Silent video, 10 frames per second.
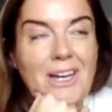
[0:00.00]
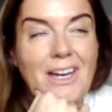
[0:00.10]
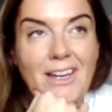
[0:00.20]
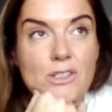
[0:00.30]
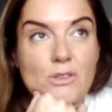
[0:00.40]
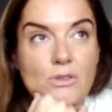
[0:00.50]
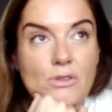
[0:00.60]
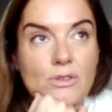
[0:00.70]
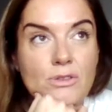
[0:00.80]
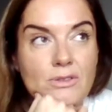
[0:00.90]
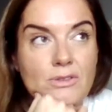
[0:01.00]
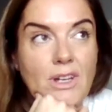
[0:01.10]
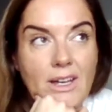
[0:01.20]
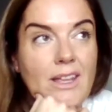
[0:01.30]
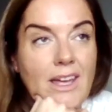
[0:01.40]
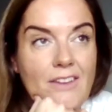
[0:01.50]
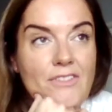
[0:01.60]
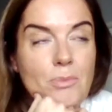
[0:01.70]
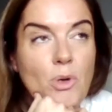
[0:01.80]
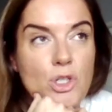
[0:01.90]
so
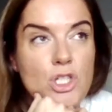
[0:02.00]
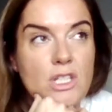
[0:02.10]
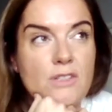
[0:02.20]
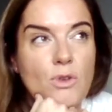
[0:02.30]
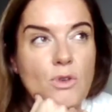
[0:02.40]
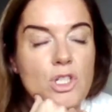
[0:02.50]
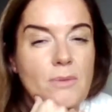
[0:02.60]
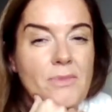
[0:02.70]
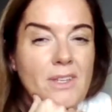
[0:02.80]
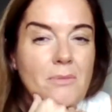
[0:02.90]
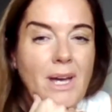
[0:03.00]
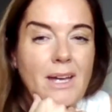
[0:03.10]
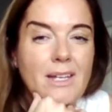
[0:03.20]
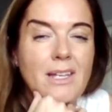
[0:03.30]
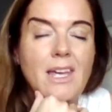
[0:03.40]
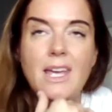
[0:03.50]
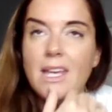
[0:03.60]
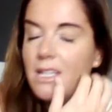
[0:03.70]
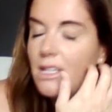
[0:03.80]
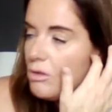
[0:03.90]
every posture is for something. But
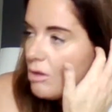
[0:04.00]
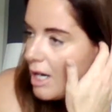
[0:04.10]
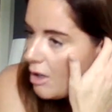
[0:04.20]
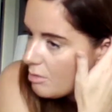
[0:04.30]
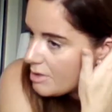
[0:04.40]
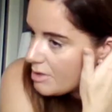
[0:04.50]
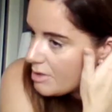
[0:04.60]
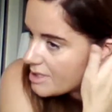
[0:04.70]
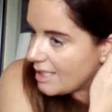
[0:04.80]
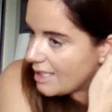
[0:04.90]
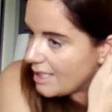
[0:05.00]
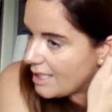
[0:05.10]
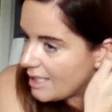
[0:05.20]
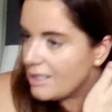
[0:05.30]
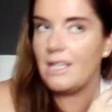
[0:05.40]
you know, I always think like